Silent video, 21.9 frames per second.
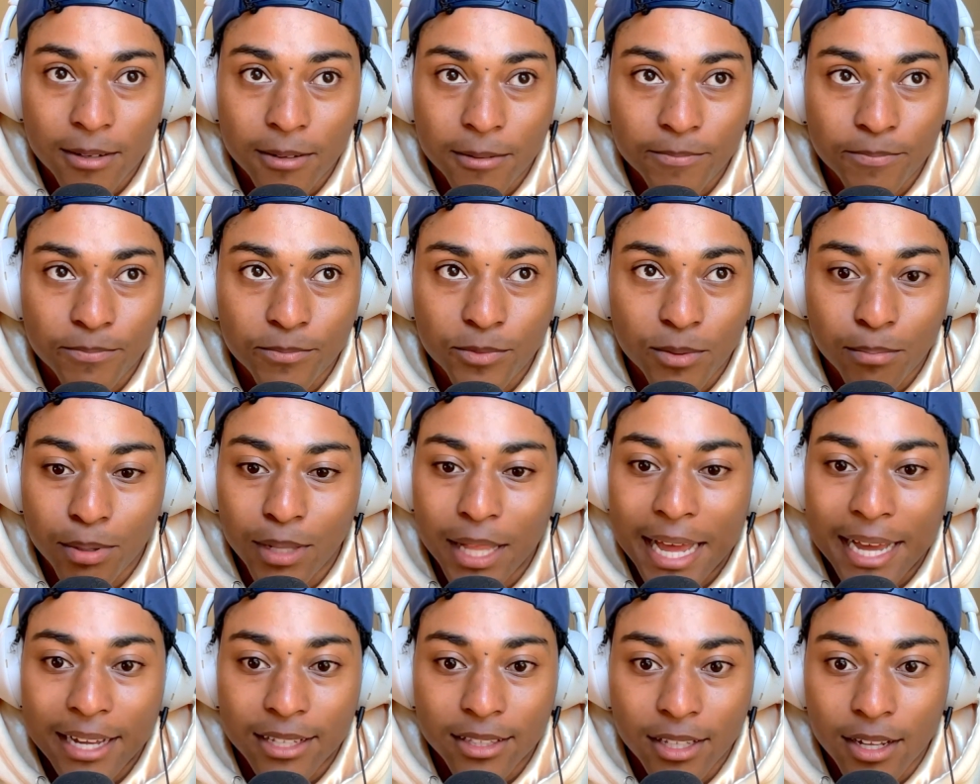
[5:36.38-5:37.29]

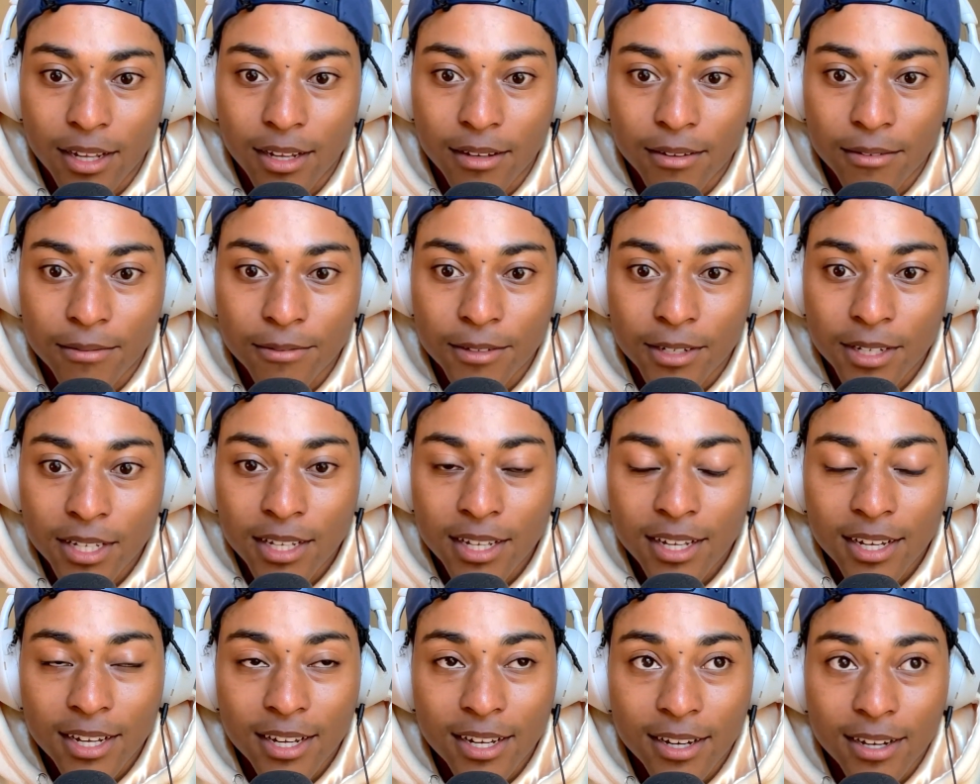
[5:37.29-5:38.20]
black love.
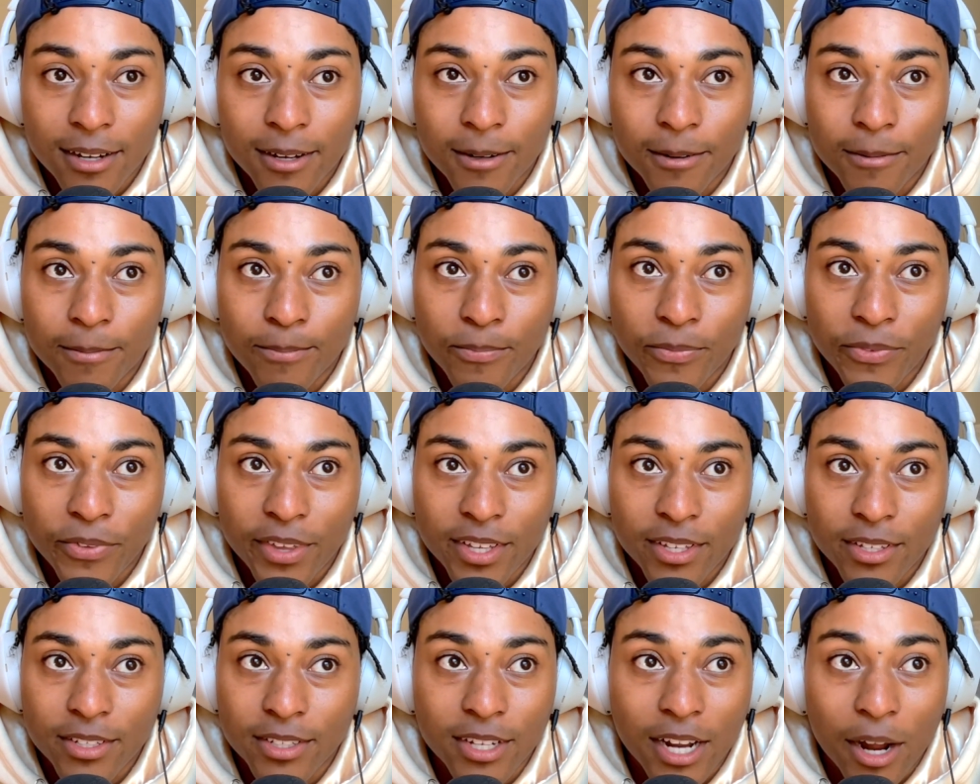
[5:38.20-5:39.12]
Um,
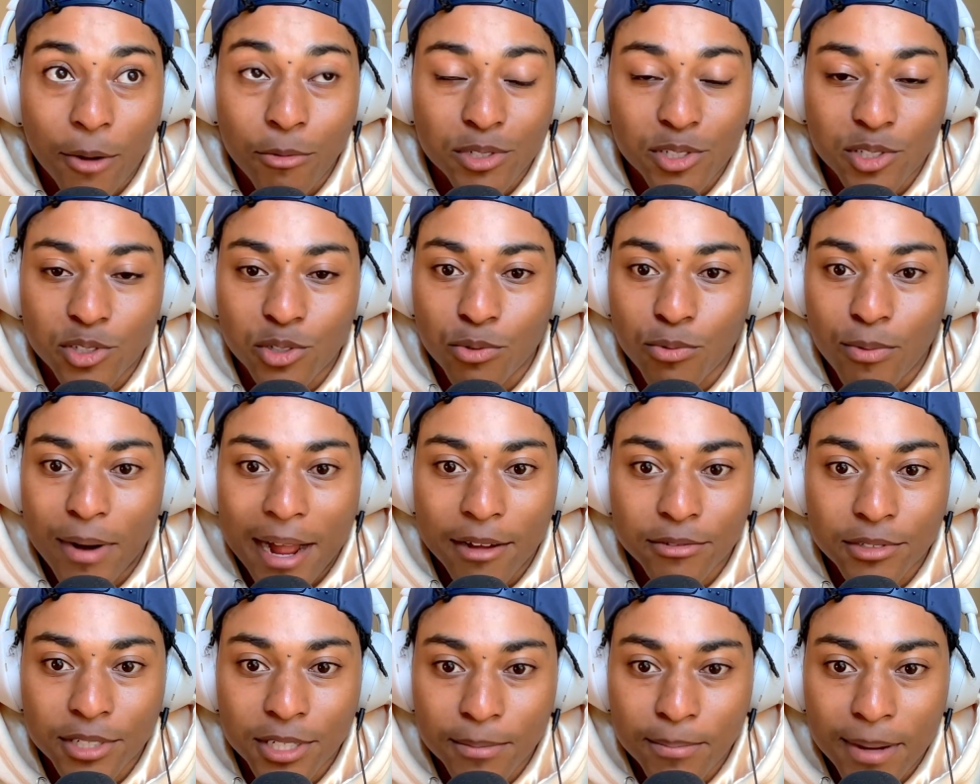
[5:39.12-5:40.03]
I was
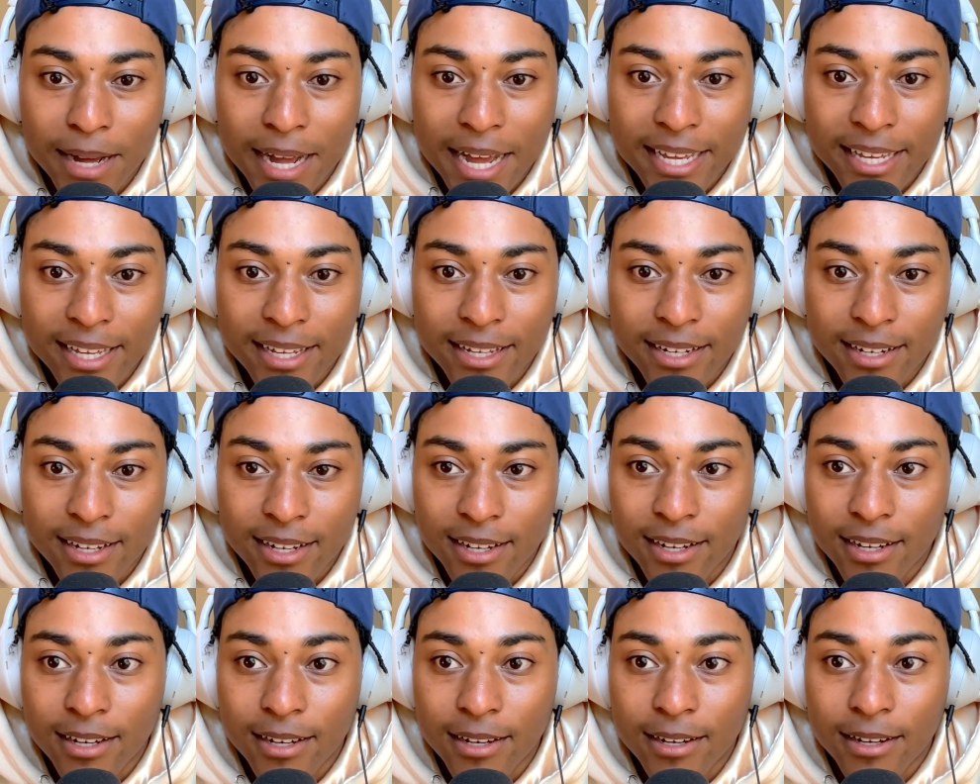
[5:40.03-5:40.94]
surrounded by it.
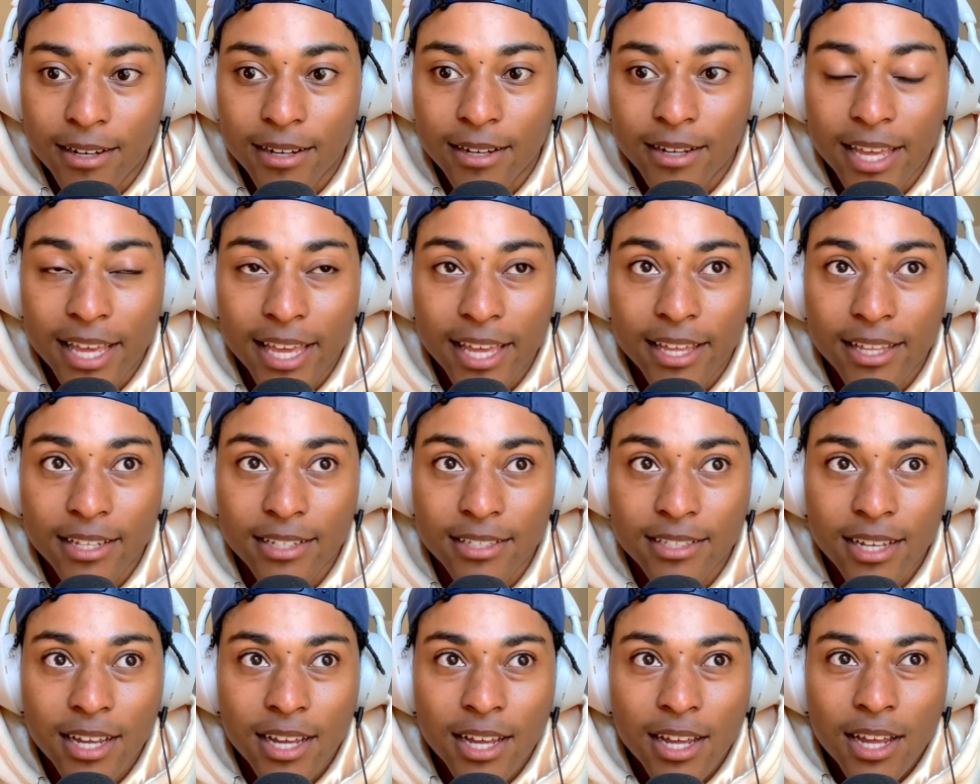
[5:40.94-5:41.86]
And
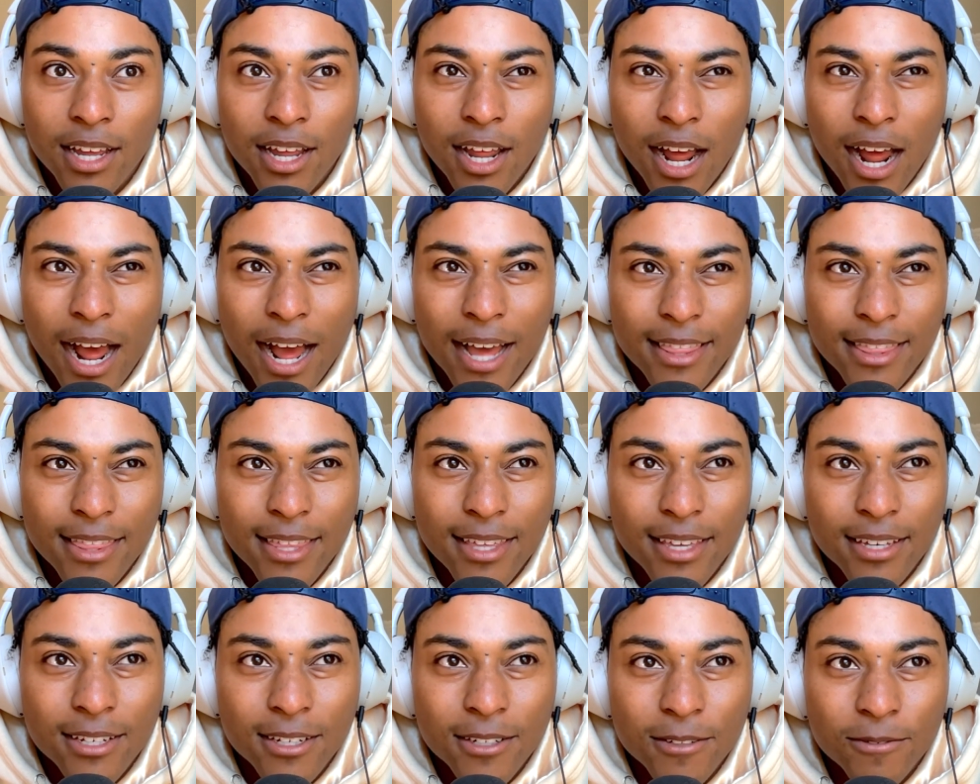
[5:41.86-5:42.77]
I
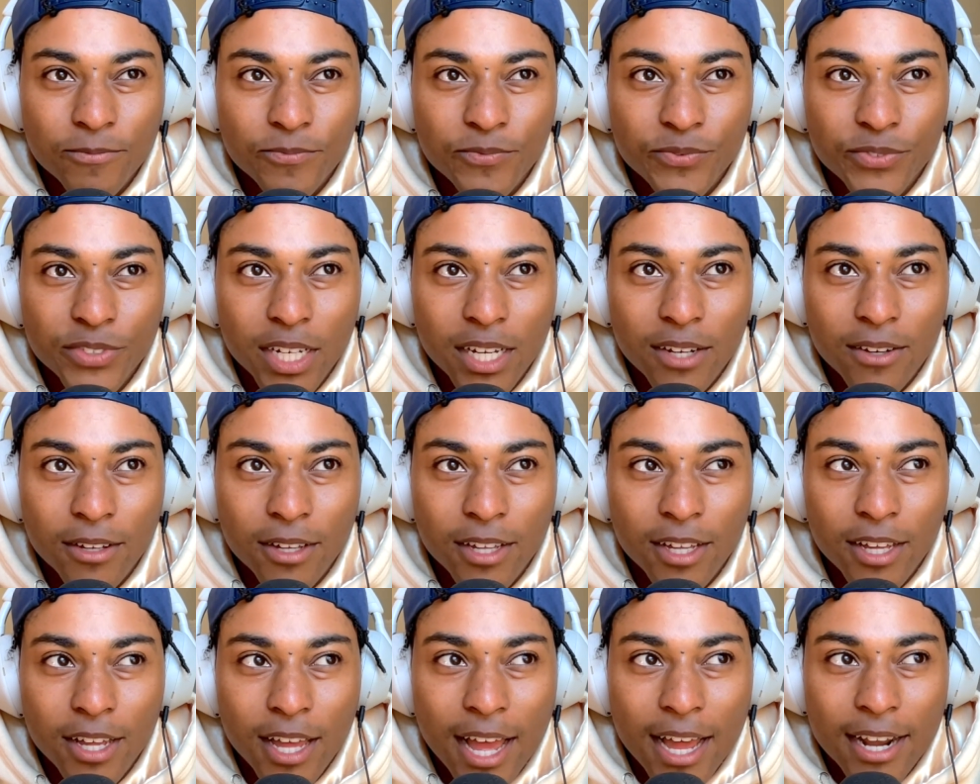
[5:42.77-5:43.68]
think
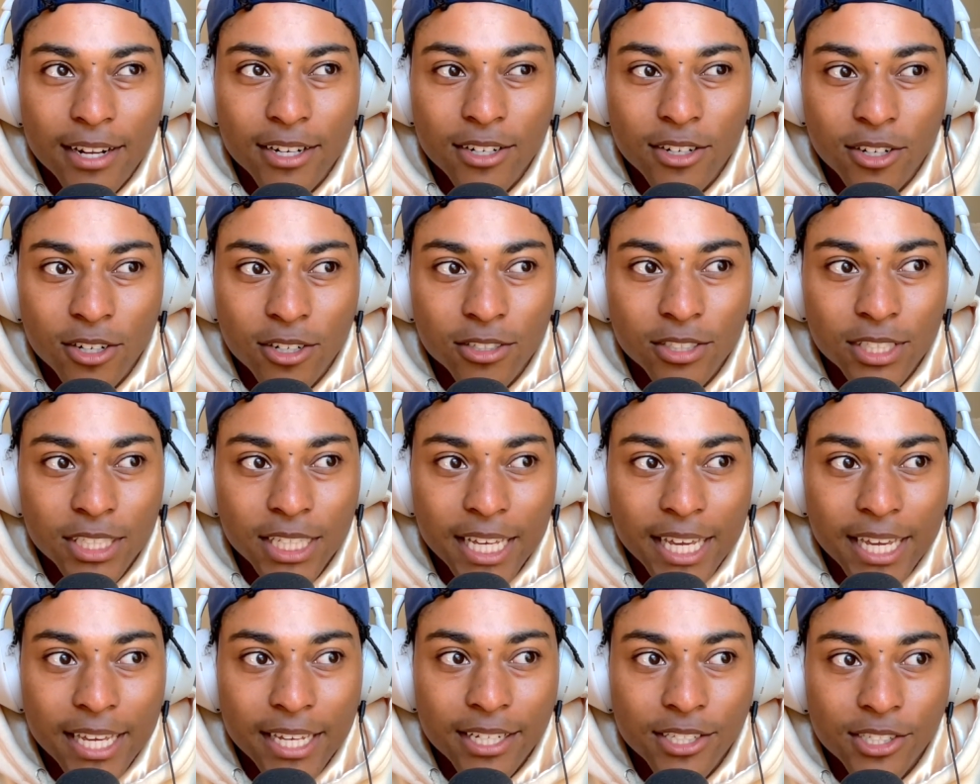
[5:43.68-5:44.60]
at an early
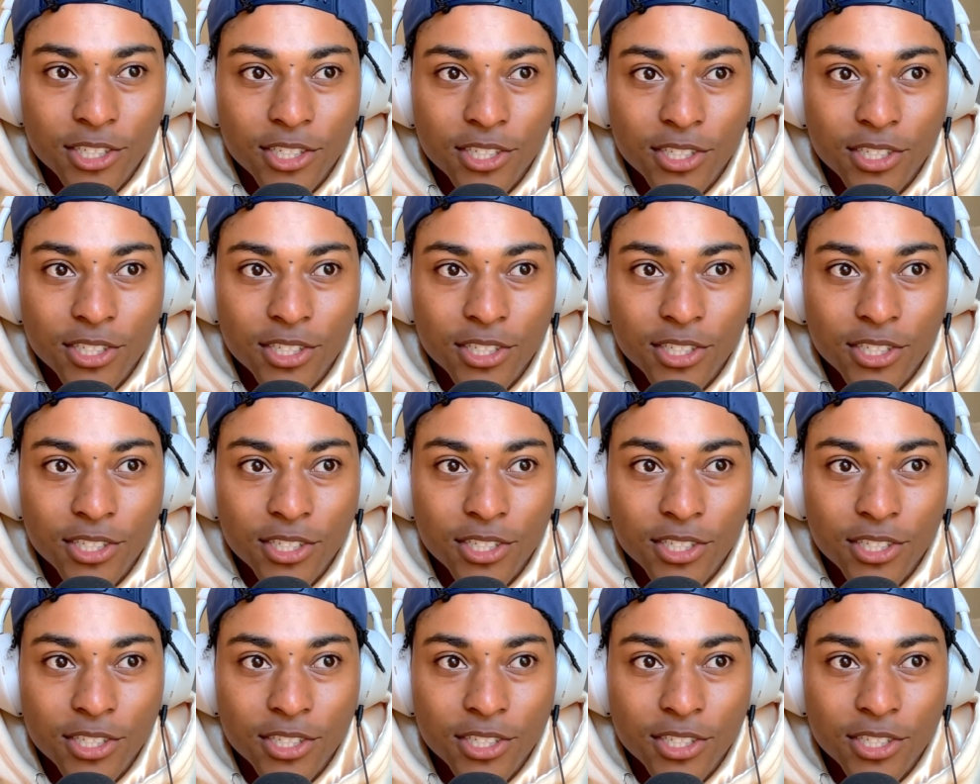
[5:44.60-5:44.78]
age,